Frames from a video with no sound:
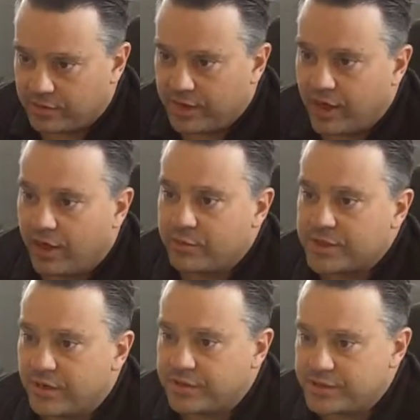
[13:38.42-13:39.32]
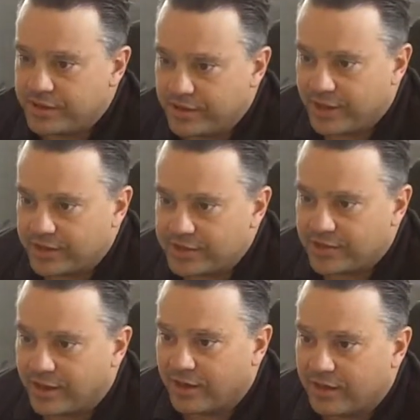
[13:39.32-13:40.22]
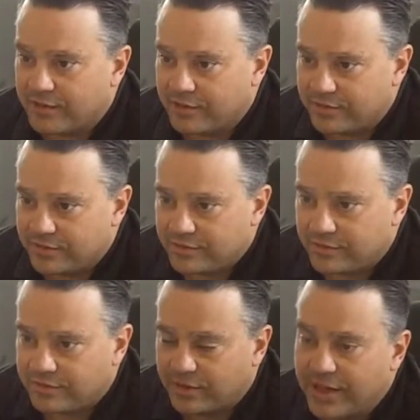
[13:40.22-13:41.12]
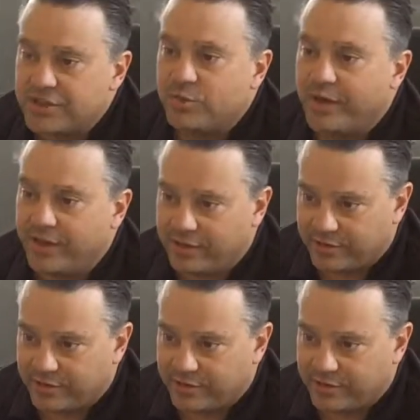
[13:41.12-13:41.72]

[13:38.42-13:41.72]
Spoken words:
Yeah, I was out at CES last week.